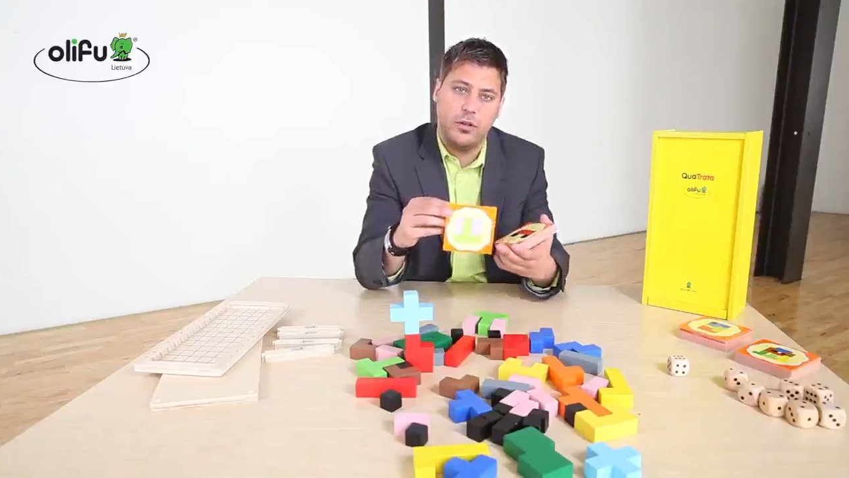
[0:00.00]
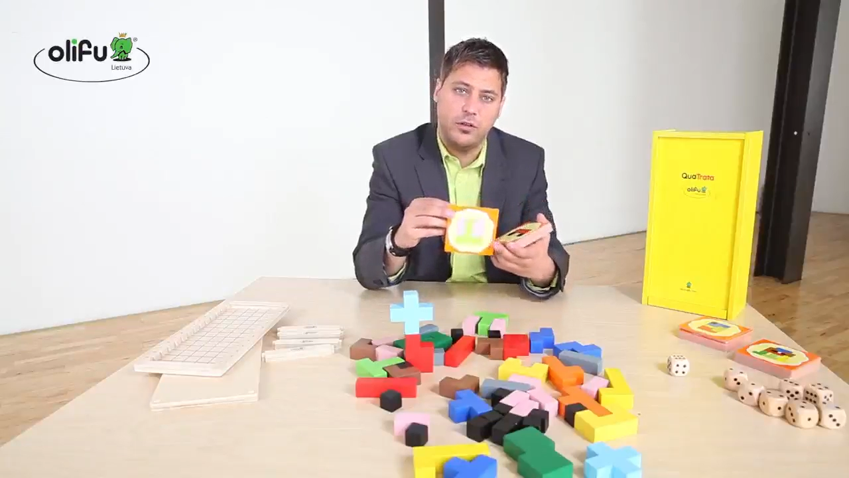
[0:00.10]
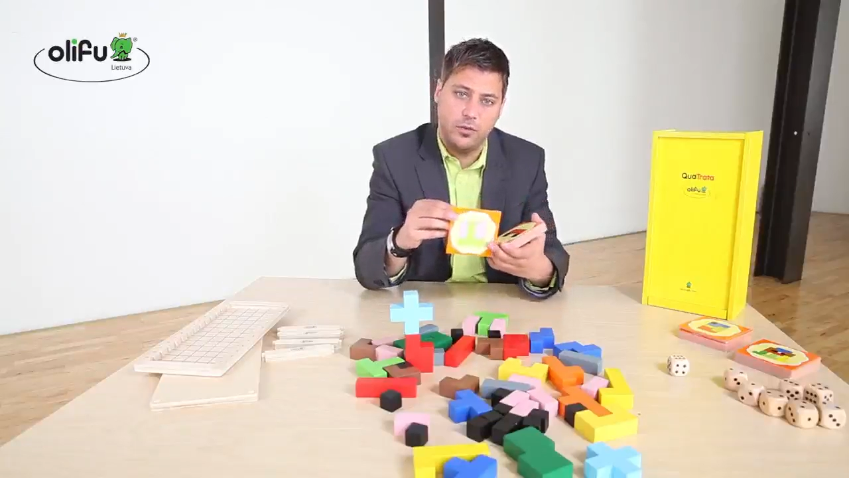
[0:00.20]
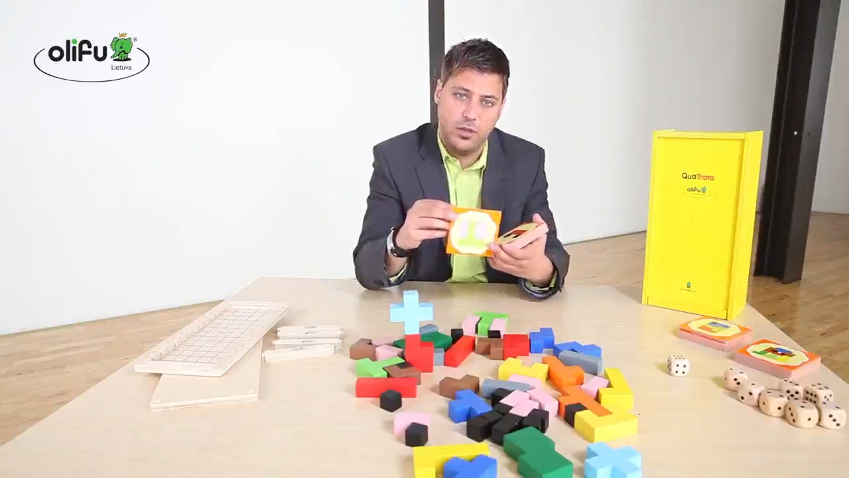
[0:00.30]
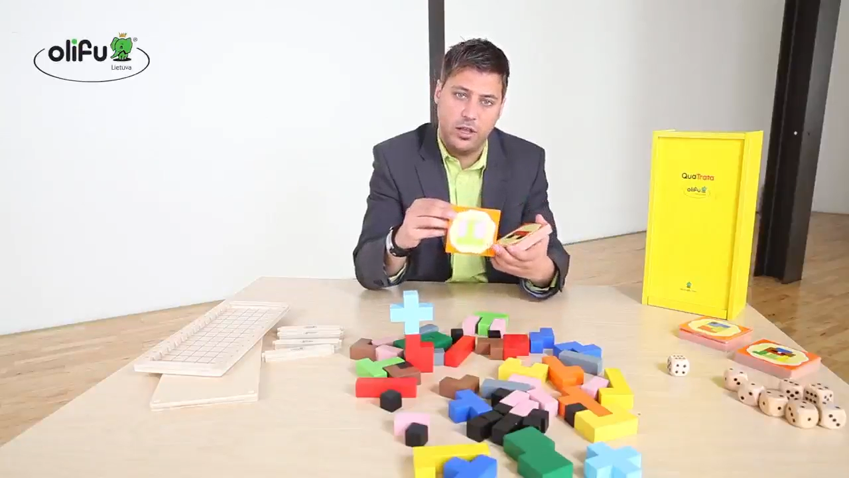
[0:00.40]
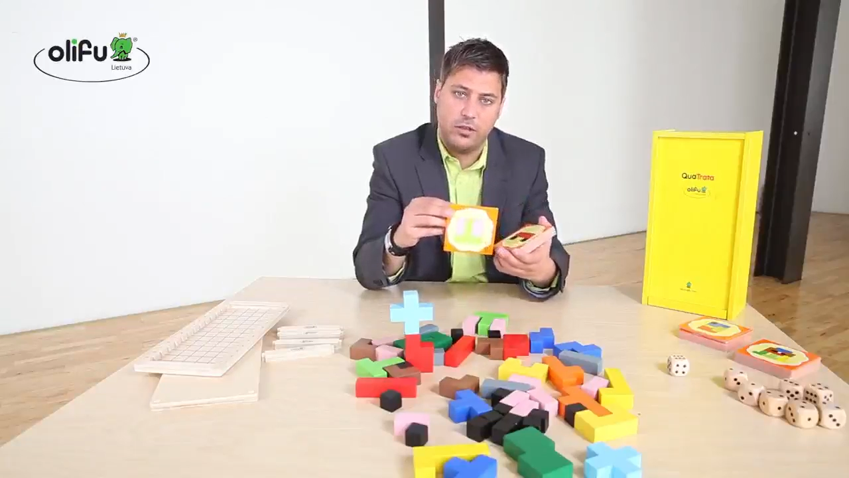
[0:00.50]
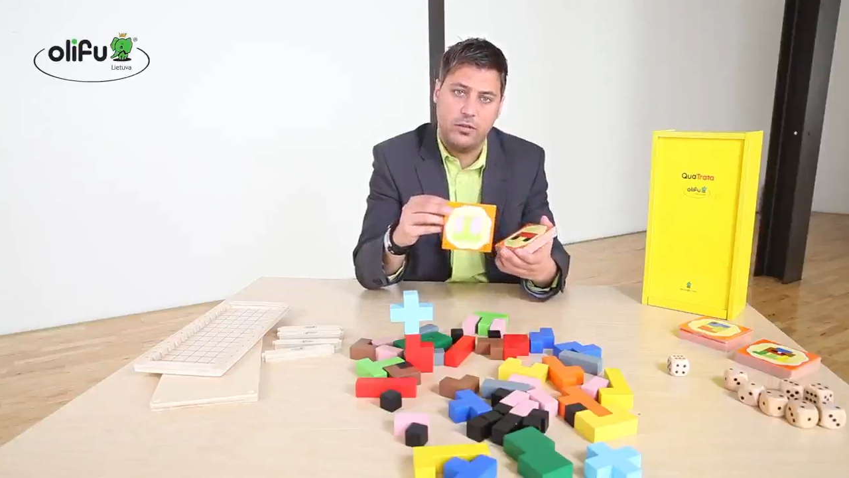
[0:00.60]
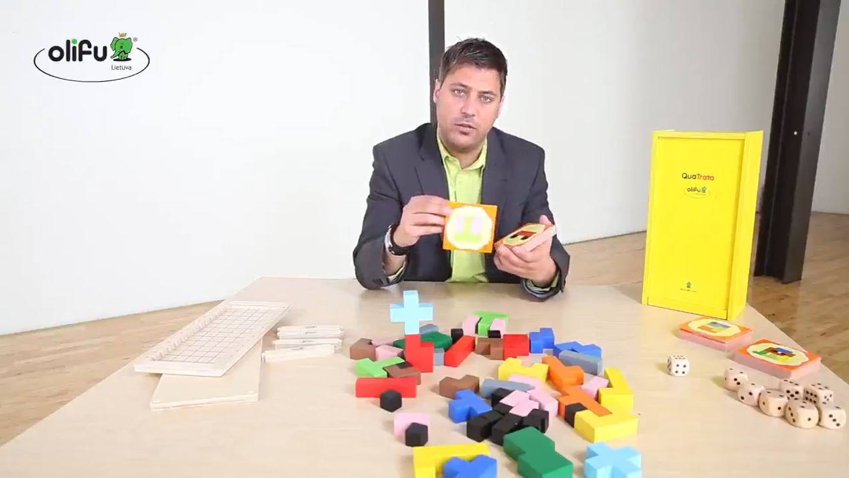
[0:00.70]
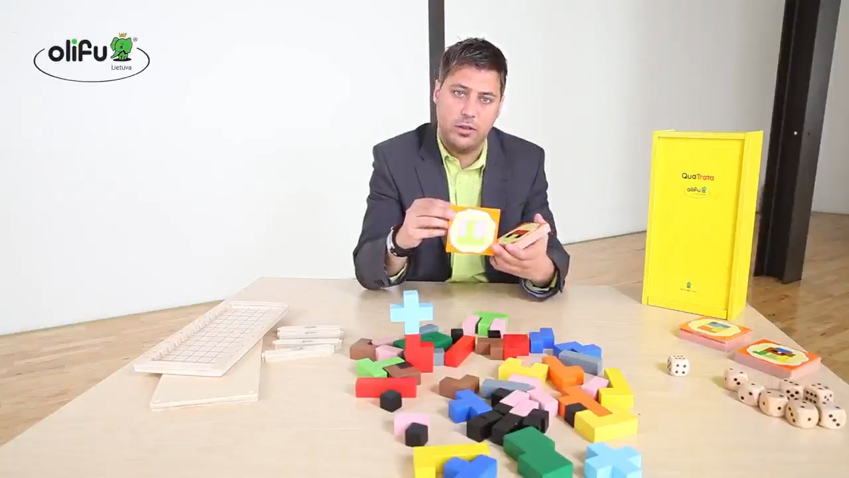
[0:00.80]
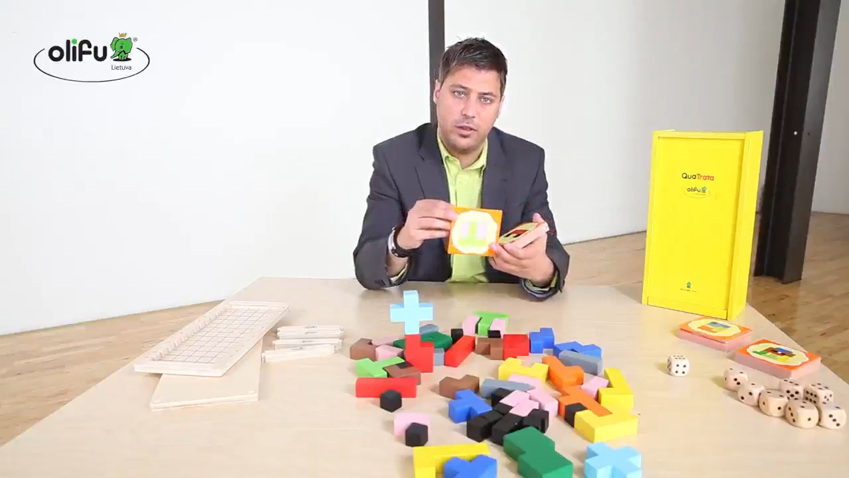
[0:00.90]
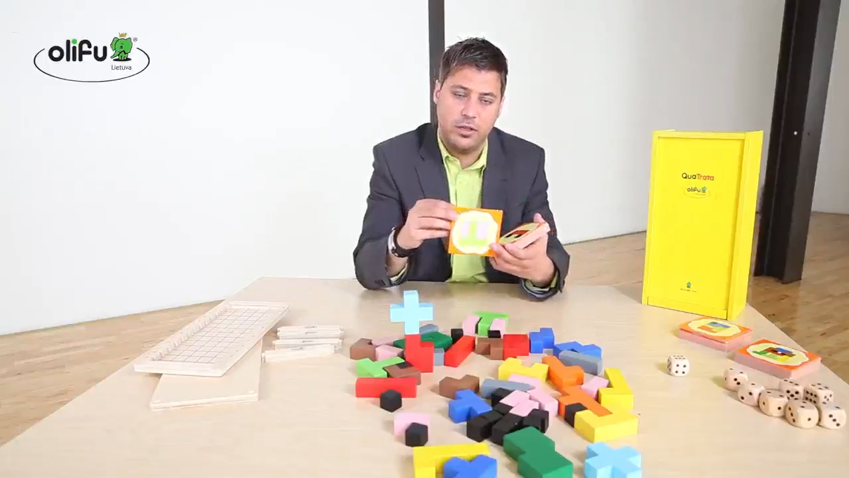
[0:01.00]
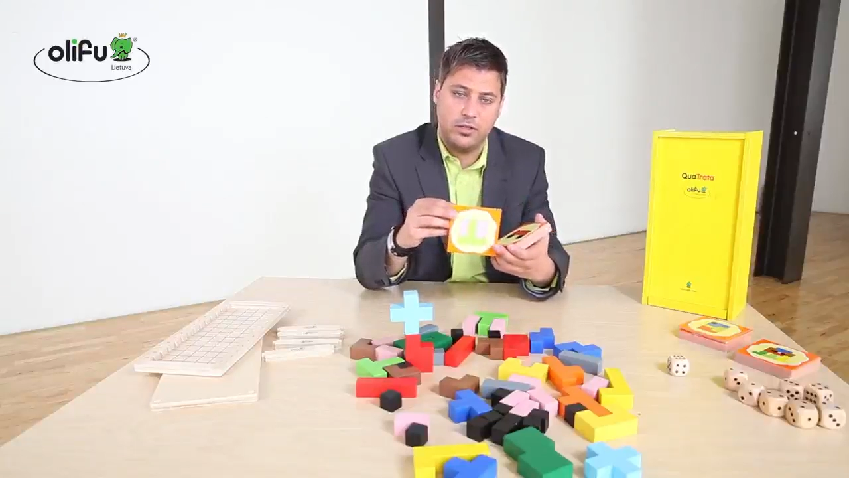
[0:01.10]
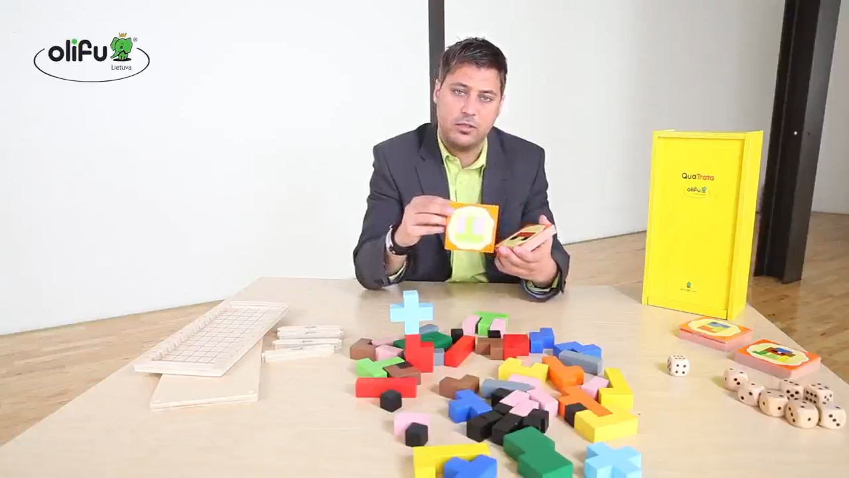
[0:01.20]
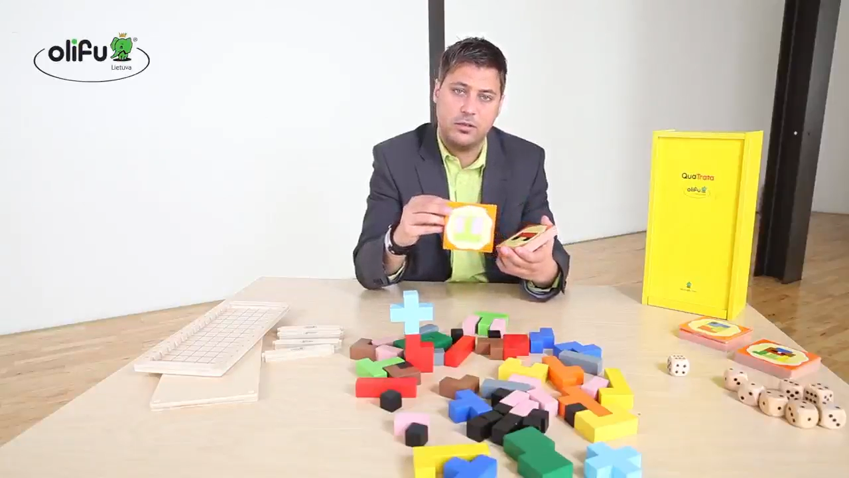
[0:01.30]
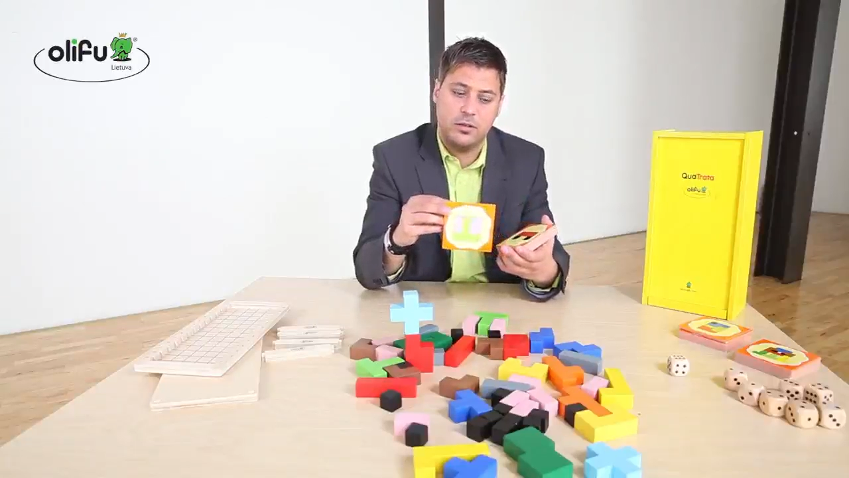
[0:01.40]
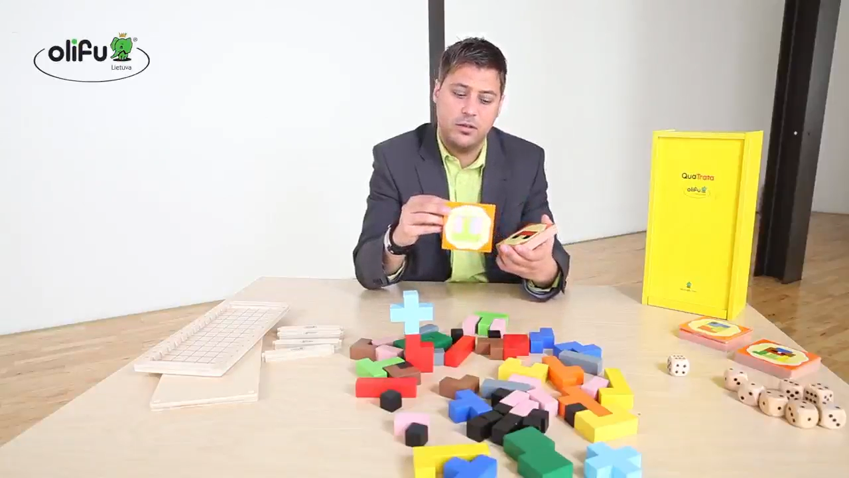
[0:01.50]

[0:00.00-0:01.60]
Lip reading: to get this